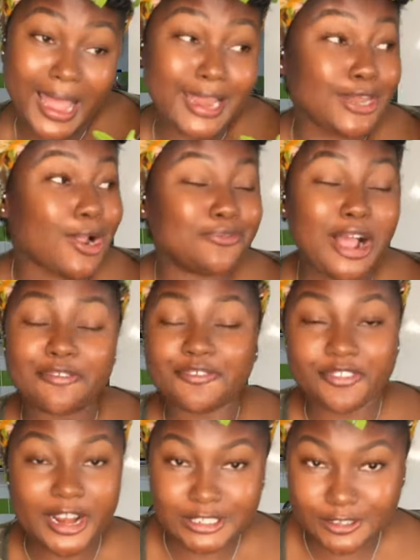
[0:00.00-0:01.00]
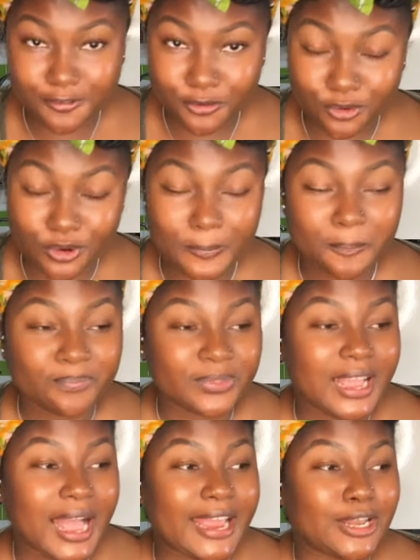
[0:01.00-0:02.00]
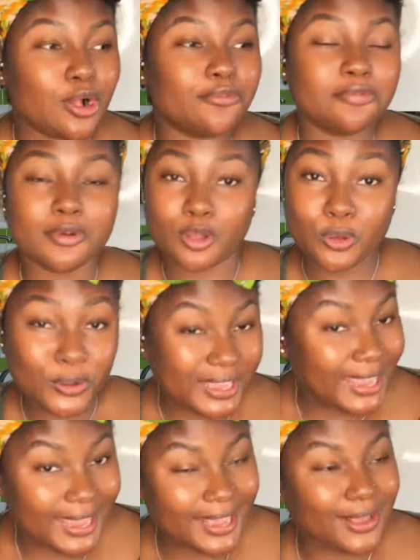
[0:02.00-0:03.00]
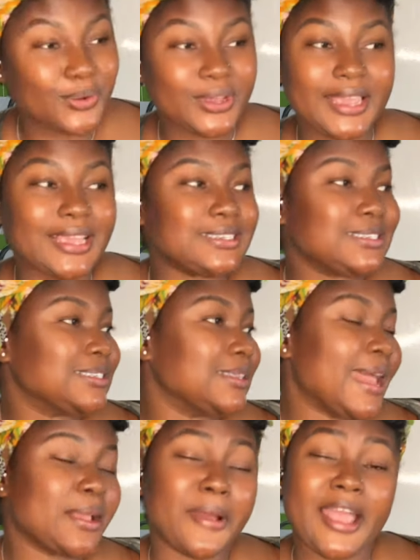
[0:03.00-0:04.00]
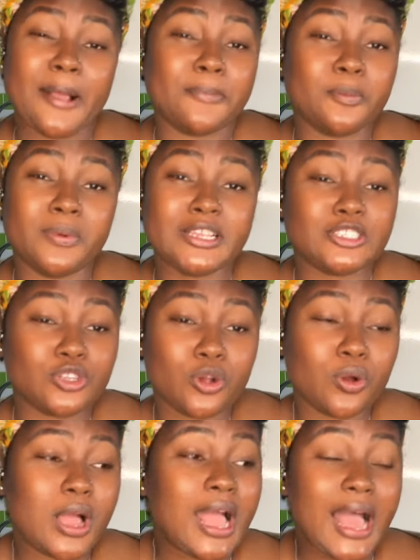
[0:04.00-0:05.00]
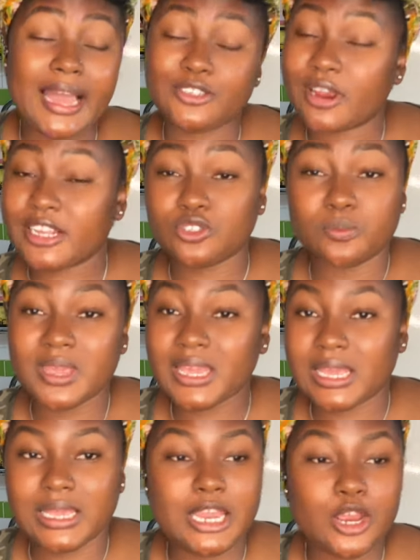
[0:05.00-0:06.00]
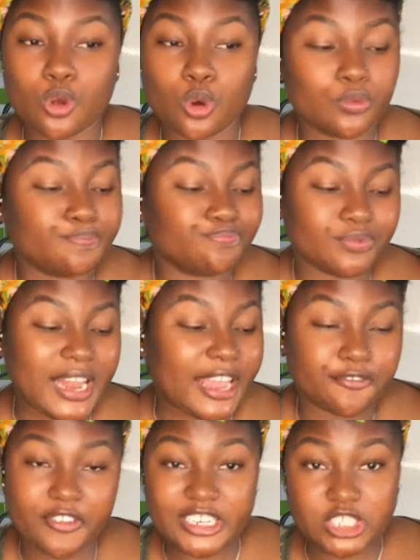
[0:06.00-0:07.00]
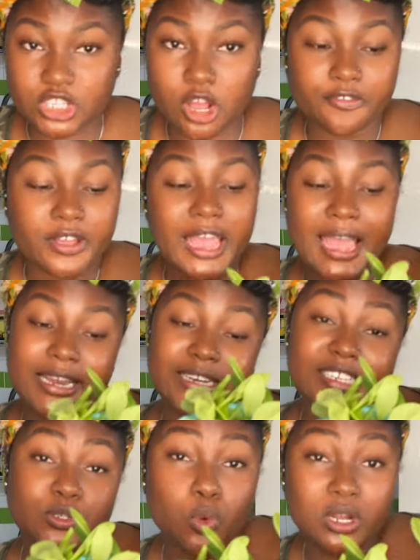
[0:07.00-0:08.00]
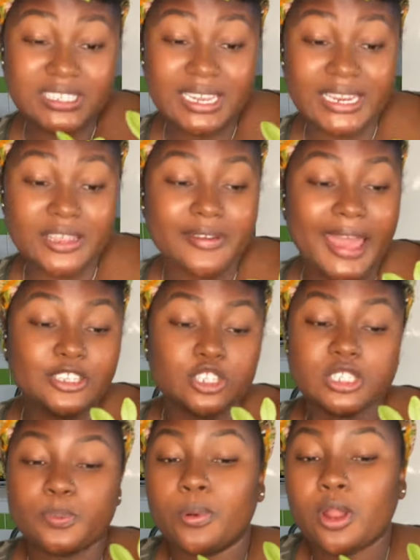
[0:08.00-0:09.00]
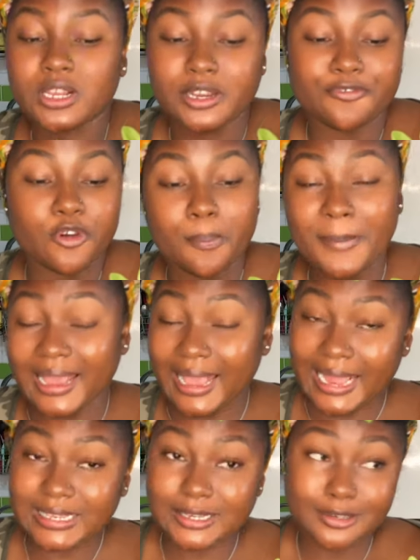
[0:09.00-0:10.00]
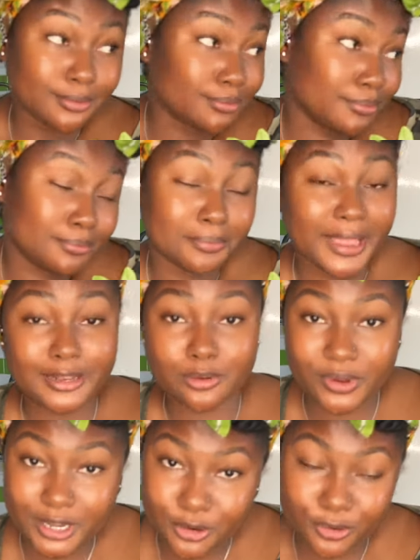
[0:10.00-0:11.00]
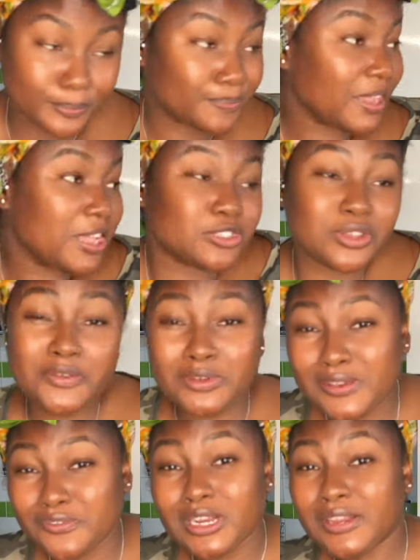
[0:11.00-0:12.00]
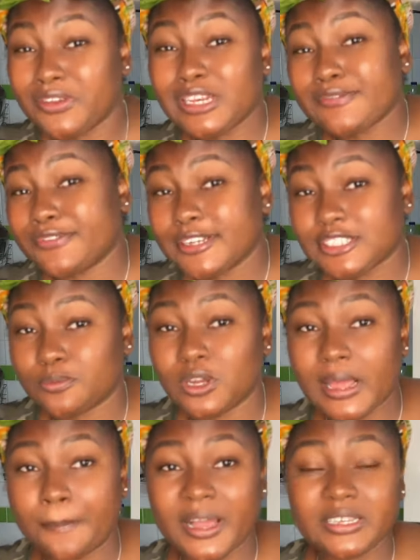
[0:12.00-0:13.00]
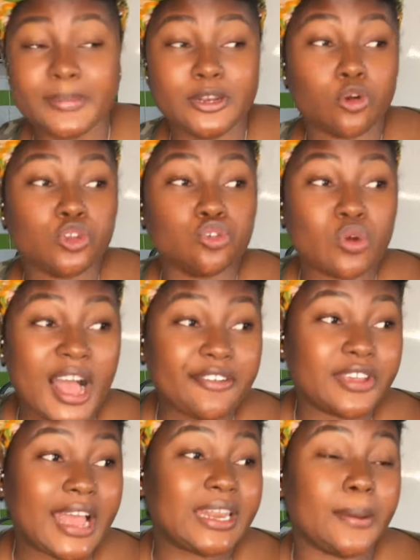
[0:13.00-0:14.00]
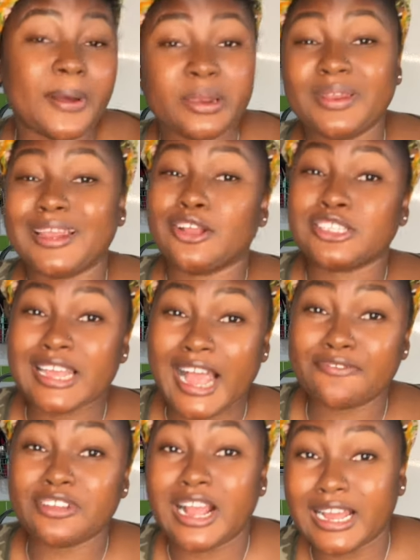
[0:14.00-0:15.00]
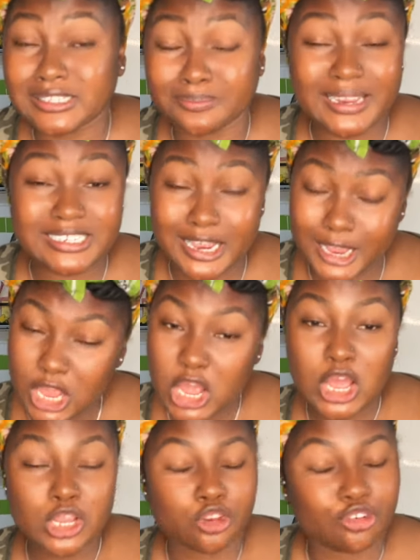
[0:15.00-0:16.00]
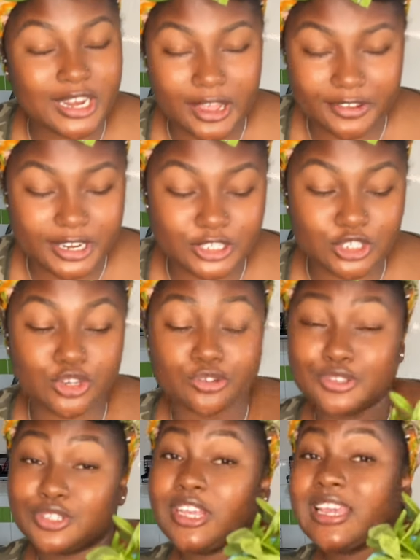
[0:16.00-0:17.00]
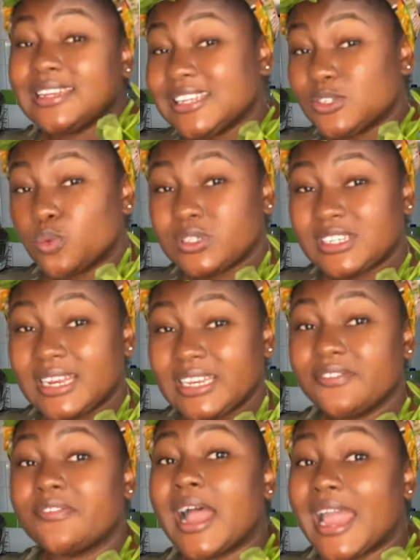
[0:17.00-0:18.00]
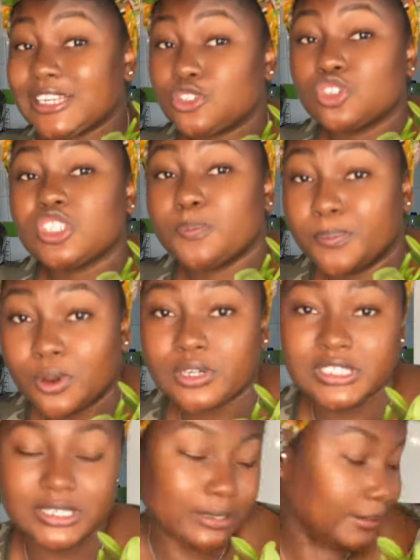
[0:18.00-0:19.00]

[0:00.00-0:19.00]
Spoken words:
I love fresh food. I love cooking. Cooking is like my happy place. So I try to make, you know, like fresh stuff. This water leaf, I just plug it from my garden by the window. So even if you're living in a very small apartment, or you have an apartment that doesn't have a garden, my dear, you don't have an excuse. This water leaf, I just plucked it.